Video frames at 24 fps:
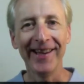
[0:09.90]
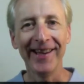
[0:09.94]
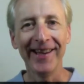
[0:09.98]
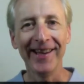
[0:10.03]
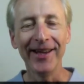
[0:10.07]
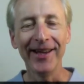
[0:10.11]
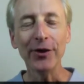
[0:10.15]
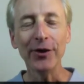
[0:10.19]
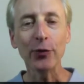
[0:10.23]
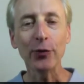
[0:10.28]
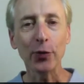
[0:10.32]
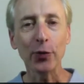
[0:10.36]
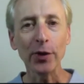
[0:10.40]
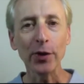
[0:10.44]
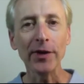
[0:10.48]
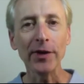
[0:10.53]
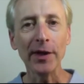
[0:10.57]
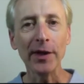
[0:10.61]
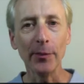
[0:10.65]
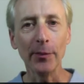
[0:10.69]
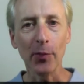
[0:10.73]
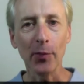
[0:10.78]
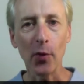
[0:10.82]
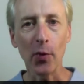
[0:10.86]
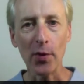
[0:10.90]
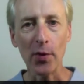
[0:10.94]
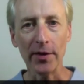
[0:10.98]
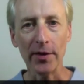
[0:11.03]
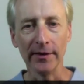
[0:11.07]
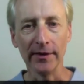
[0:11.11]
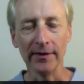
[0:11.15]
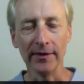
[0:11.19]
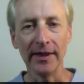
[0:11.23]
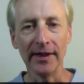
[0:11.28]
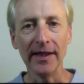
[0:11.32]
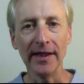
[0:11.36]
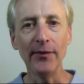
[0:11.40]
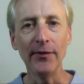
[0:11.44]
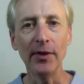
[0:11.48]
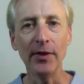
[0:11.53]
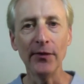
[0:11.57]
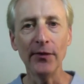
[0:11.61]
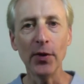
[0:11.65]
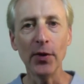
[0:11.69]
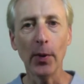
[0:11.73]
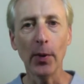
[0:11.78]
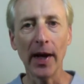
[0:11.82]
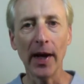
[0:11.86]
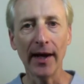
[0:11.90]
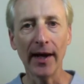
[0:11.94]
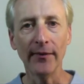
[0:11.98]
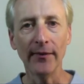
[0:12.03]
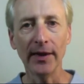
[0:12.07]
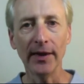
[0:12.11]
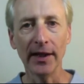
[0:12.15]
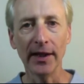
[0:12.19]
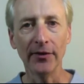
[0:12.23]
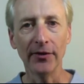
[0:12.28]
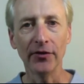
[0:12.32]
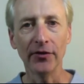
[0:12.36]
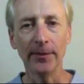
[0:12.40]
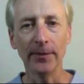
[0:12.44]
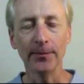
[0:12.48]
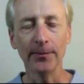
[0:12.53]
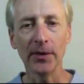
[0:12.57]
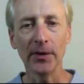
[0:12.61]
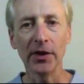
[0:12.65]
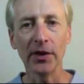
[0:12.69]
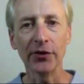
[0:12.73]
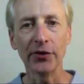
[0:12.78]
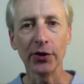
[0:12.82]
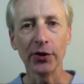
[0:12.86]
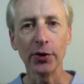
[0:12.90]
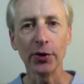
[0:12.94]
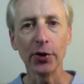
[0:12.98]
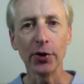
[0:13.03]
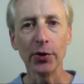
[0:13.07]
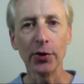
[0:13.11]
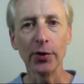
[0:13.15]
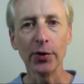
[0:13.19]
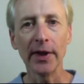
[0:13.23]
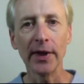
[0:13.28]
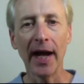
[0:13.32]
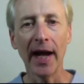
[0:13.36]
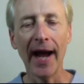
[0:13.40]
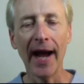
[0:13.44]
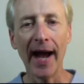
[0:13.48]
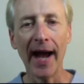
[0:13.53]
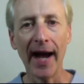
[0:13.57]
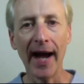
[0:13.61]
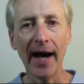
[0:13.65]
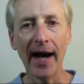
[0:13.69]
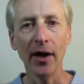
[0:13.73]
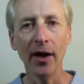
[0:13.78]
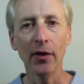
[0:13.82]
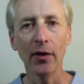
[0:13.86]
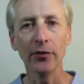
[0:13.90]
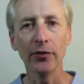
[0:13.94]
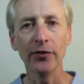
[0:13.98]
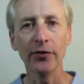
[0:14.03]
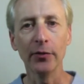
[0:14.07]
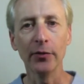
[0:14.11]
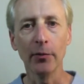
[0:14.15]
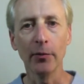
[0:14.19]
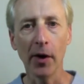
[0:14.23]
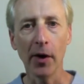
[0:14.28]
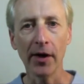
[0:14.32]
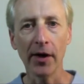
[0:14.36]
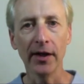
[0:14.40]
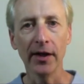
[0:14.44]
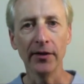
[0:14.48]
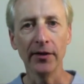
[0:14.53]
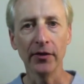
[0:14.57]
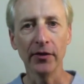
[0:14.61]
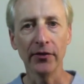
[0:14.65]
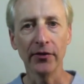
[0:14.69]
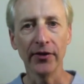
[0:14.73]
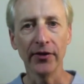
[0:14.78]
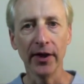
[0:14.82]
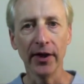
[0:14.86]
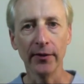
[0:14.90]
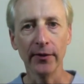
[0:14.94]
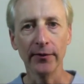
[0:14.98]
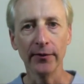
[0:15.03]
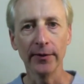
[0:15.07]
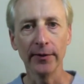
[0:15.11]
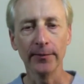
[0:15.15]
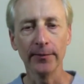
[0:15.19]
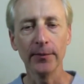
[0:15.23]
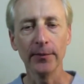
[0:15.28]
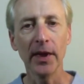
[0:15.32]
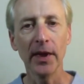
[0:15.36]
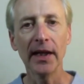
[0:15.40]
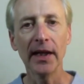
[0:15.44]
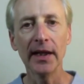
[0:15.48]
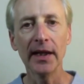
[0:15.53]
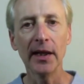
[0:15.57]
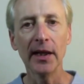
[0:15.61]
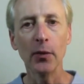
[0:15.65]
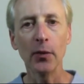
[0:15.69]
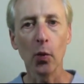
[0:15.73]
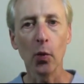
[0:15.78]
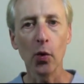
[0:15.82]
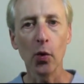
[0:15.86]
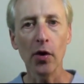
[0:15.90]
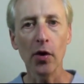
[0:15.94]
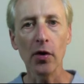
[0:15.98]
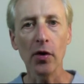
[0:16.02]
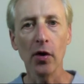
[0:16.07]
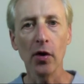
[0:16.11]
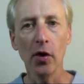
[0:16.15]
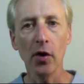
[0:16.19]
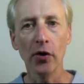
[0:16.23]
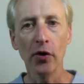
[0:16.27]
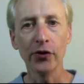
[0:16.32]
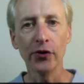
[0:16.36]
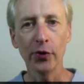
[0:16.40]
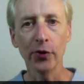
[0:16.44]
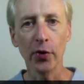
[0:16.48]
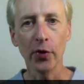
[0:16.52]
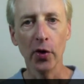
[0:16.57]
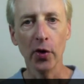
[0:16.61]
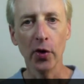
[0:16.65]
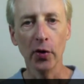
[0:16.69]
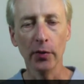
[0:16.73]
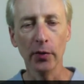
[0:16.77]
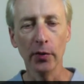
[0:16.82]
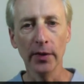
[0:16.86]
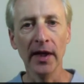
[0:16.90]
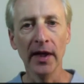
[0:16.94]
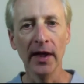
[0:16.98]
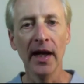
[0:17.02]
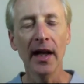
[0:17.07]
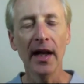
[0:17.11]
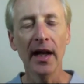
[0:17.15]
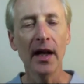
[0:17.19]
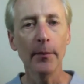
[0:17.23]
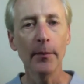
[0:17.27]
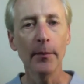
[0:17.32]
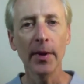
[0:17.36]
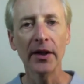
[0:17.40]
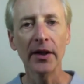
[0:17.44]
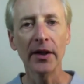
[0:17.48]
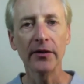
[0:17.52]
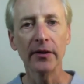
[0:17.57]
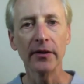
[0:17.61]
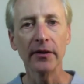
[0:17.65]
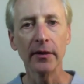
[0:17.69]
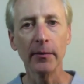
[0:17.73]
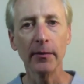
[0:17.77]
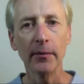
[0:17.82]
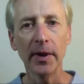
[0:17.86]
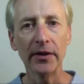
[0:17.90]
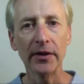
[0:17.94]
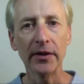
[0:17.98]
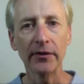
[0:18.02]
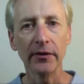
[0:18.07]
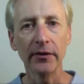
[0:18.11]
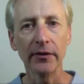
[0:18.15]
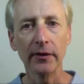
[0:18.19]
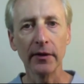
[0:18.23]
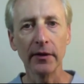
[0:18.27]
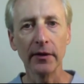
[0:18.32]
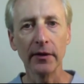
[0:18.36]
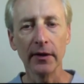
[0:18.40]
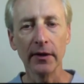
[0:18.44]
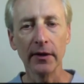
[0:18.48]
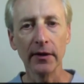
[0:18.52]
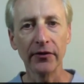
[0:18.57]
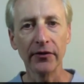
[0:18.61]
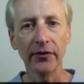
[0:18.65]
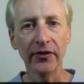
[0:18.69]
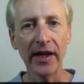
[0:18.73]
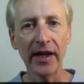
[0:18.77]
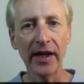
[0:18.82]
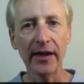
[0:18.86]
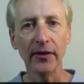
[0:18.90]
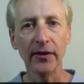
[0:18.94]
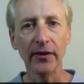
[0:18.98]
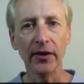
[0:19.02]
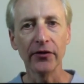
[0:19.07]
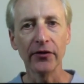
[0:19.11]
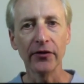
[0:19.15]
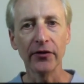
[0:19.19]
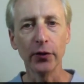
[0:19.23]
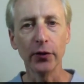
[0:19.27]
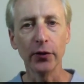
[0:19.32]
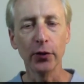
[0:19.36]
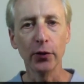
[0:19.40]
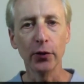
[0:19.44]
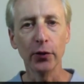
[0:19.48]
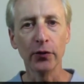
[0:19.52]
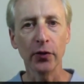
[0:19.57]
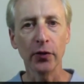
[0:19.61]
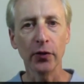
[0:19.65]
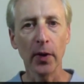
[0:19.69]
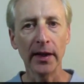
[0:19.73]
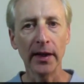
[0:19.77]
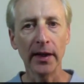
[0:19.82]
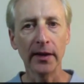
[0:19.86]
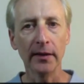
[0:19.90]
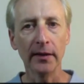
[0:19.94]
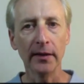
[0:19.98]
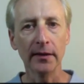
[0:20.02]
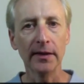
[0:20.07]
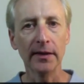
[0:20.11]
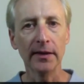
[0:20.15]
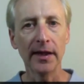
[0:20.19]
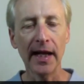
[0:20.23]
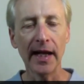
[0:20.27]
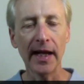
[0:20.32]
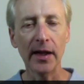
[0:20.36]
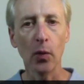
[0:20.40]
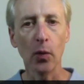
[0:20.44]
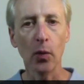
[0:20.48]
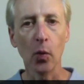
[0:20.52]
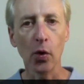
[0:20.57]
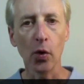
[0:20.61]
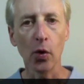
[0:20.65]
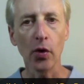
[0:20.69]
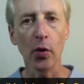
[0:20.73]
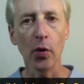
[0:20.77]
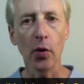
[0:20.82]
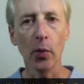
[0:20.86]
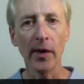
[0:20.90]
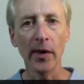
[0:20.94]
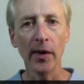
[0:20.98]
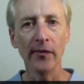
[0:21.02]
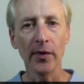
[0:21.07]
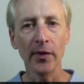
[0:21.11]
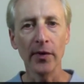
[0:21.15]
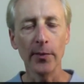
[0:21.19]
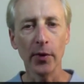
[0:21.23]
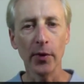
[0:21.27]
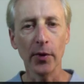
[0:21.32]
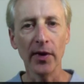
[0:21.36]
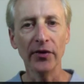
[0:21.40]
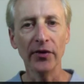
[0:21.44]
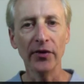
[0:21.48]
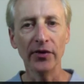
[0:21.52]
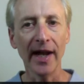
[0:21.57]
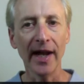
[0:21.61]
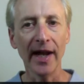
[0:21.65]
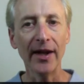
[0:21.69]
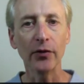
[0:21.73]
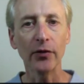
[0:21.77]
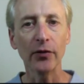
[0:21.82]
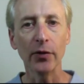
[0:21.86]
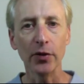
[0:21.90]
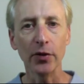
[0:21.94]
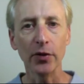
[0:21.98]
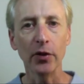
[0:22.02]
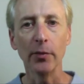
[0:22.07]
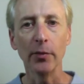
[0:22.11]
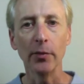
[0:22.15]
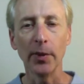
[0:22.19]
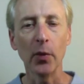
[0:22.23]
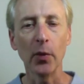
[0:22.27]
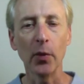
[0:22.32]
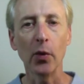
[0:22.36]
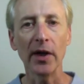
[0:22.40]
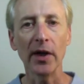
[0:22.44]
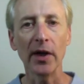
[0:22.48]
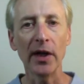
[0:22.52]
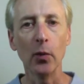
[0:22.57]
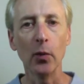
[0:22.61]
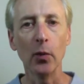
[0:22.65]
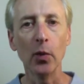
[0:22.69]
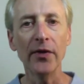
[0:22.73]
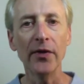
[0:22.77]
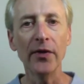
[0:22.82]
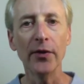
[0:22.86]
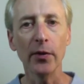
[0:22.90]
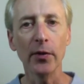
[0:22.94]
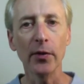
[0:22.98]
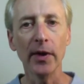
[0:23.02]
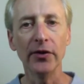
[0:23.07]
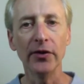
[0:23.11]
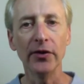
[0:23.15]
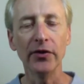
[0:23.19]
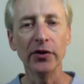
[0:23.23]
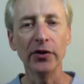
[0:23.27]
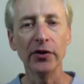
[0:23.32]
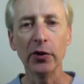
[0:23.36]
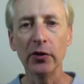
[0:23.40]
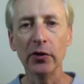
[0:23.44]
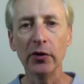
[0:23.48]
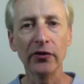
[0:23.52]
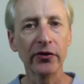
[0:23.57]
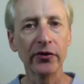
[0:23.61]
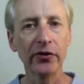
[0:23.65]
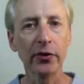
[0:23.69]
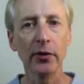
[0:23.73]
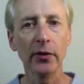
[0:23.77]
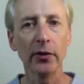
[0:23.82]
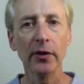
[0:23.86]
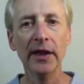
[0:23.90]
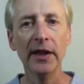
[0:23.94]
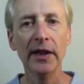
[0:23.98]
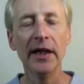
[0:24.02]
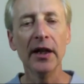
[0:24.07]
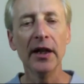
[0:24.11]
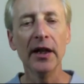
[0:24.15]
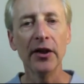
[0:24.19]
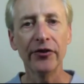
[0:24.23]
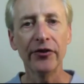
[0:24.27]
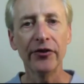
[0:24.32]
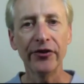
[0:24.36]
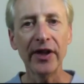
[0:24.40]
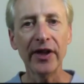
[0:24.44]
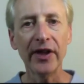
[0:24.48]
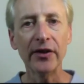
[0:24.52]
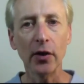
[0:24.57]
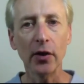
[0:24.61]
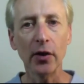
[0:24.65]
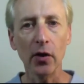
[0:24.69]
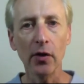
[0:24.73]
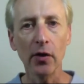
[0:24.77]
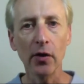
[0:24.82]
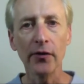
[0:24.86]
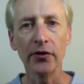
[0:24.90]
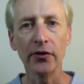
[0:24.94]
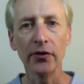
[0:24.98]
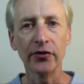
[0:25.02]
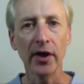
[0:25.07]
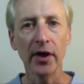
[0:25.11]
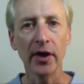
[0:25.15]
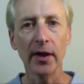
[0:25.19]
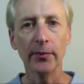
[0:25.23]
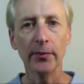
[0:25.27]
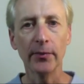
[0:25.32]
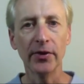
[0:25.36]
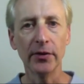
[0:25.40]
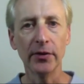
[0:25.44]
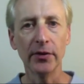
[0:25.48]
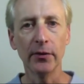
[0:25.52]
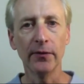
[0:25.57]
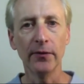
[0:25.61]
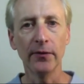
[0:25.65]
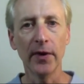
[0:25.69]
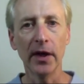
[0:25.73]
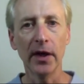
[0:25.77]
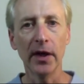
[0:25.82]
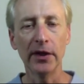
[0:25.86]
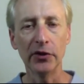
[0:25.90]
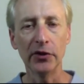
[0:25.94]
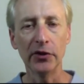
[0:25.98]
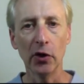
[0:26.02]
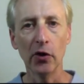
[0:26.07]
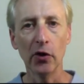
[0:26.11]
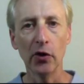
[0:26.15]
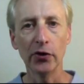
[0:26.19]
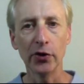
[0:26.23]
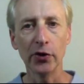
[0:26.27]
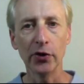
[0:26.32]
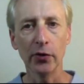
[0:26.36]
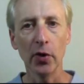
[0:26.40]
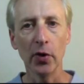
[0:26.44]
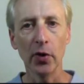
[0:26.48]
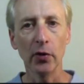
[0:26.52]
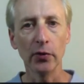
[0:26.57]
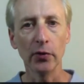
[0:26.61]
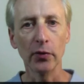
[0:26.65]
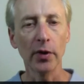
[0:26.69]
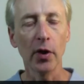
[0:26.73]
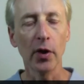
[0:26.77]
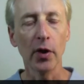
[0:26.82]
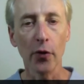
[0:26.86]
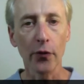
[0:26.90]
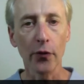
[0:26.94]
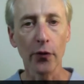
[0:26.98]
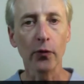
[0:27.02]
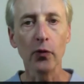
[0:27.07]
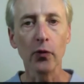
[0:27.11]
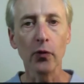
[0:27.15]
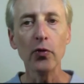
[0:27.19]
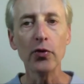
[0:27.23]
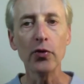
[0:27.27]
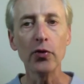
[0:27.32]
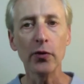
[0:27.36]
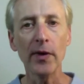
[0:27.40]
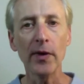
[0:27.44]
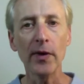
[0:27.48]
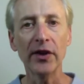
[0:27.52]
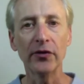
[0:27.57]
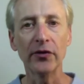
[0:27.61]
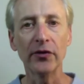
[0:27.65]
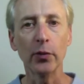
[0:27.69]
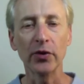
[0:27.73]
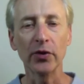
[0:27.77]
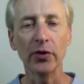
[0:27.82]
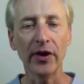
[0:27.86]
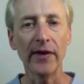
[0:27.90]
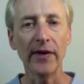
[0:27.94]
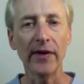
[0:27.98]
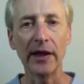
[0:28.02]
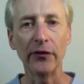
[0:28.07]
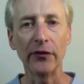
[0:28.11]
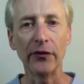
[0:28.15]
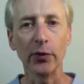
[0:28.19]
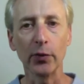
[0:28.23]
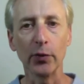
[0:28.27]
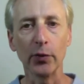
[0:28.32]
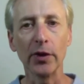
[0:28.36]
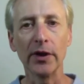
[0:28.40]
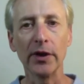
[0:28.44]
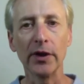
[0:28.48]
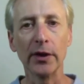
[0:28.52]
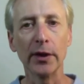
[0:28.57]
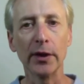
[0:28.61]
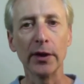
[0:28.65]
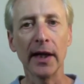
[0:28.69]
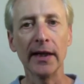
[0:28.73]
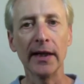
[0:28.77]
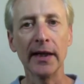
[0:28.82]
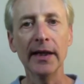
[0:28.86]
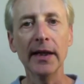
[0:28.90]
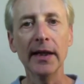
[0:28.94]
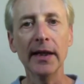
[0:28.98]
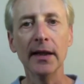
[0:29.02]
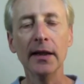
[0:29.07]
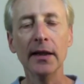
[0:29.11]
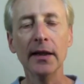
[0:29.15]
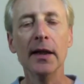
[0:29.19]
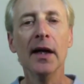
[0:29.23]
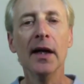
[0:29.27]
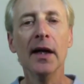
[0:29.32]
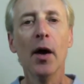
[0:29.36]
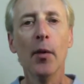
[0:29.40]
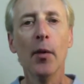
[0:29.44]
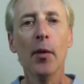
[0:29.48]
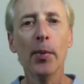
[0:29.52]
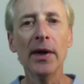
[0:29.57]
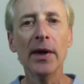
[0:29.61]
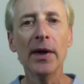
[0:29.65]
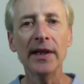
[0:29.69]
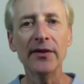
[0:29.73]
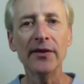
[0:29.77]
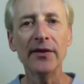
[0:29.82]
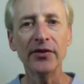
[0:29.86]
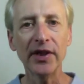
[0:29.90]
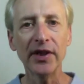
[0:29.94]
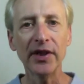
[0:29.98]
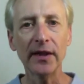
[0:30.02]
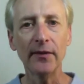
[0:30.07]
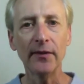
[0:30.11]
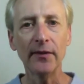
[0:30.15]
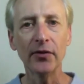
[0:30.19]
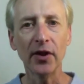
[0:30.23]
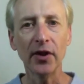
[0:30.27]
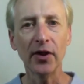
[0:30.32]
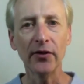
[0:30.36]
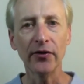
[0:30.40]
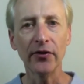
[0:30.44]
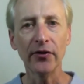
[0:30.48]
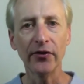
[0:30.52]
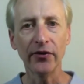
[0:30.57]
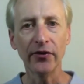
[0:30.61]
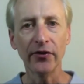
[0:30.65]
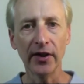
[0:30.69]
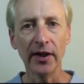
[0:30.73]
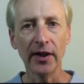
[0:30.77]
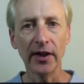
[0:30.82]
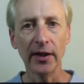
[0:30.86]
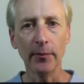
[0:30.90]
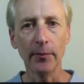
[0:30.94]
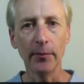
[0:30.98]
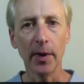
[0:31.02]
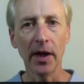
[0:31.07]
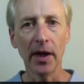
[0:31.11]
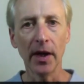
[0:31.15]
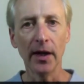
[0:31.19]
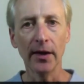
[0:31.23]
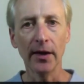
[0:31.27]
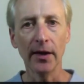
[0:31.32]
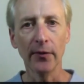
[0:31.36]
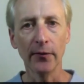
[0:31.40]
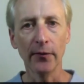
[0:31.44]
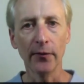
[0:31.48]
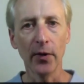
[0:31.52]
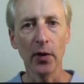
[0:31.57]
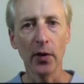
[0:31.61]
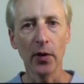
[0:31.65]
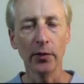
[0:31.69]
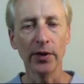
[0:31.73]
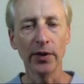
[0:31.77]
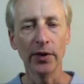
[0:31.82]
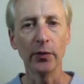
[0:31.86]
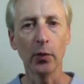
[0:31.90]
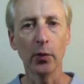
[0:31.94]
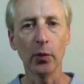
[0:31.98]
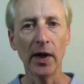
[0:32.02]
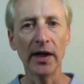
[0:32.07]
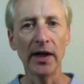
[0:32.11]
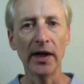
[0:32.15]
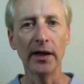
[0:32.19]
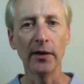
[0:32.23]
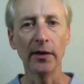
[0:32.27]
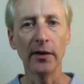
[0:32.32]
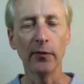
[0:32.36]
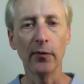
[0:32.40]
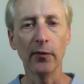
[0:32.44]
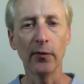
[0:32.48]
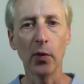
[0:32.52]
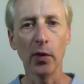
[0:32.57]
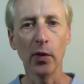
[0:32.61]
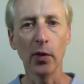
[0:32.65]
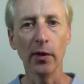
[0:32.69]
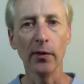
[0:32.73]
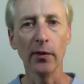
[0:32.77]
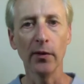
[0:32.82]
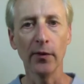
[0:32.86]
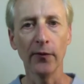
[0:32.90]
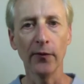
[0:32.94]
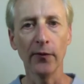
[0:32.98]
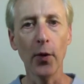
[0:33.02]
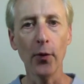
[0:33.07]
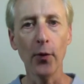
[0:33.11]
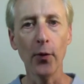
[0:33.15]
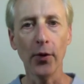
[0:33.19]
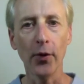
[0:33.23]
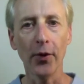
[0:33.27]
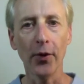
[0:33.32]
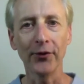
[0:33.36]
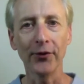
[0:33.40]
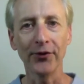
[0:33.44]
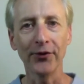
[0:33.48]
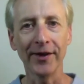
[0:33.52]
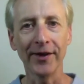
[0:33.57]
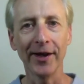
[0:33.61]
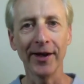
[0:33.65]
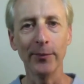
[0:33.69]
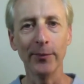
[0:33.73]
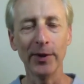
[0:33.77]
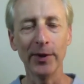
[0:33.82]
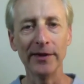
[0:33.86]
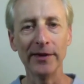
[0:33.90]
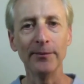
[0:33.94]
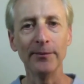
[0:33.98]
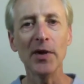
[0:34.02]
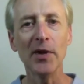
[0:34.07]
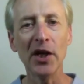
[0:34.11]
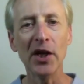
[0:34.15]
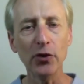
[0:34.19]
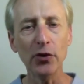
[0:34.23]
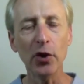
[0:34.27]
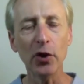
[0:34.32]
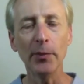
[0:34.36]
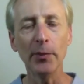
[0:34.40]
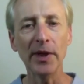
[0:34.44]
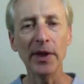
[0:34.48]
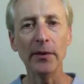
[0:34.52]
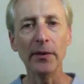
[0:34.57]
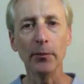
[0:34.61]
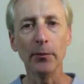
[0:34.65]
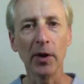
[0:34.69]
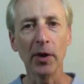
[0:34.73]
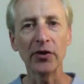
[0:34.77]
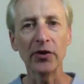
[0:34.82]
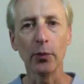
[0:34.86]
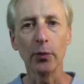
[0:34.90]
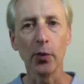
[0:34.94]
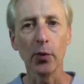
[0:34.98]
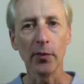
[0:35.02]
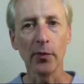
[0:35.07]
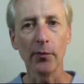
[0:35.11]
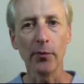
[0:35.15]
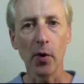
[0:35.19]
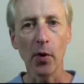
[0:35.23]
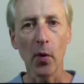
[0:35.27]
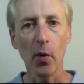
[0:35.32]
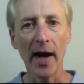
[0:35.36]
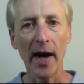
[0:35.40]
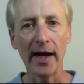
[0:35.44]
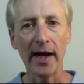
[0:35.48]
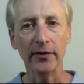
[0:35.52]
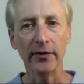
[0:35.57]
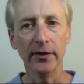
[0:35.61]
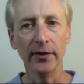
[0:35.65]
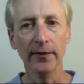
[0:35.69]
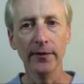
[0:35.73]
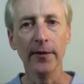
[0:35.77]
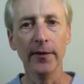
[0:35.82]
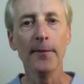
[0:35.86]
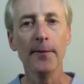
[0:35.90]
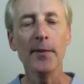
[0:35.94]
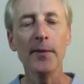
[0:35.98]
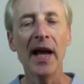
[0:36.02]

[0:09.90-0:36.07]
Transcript: It's really important, even if you have an agent, to learn how to market yourself and get work on your own. And I'm not saying this to try to take work away from your agent. Actually, you're going to be working with your agent. You can still send all the jobs that you find on your own through your agent, which I think is a really good idea. But instead of just sitting by the phone and waiting for the phone calls to come in, you can be much more proactive.